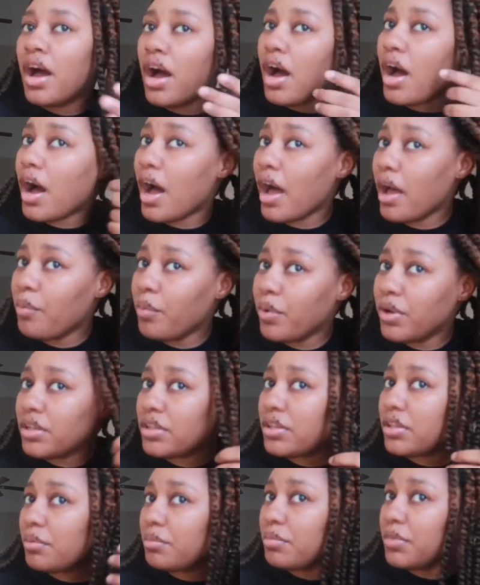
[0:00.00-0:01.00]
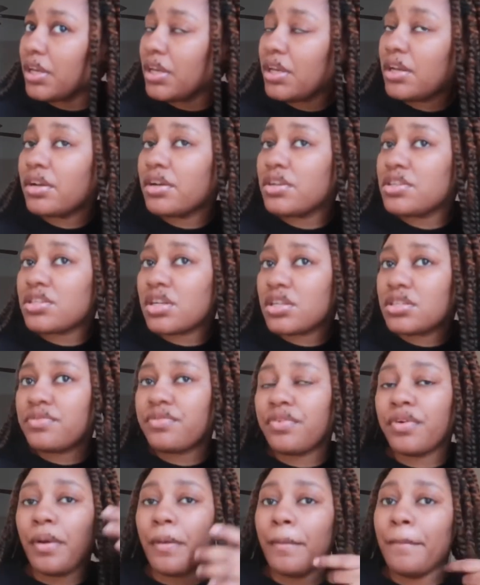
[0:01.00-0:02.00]
I wanted them neater just
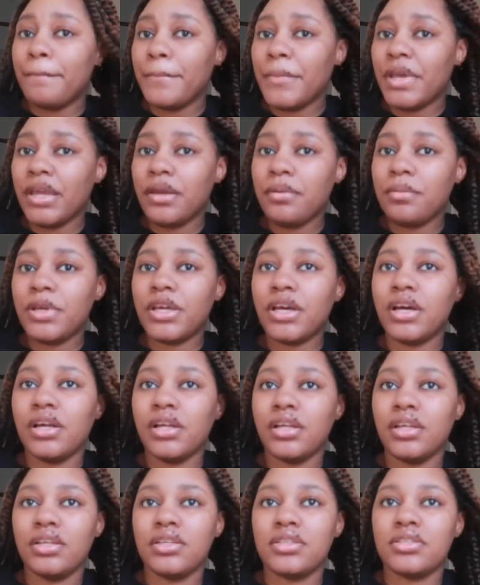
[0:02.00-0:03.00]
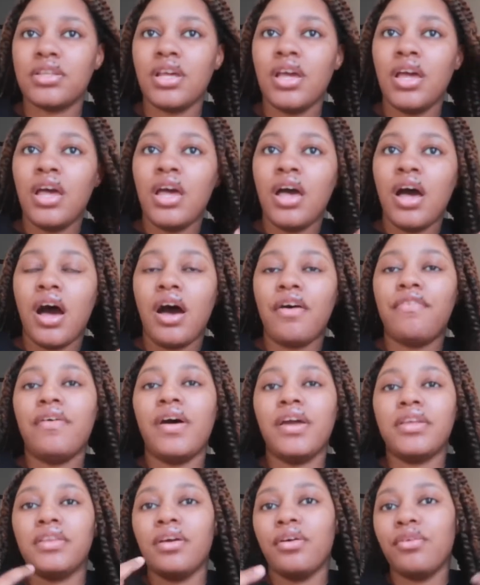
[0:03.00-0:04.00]
for me because I feel
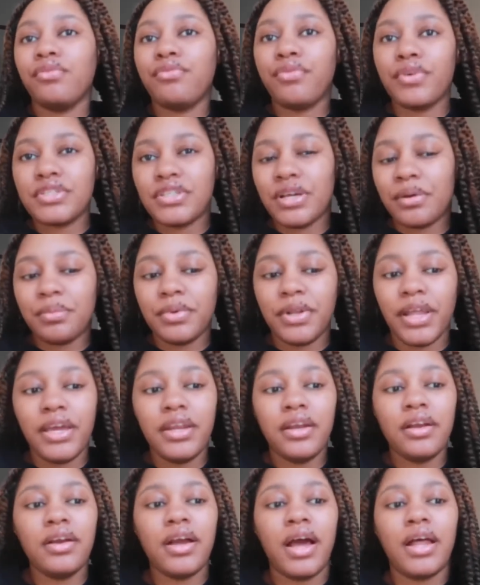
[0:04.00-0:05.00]
like they'll frizz up later.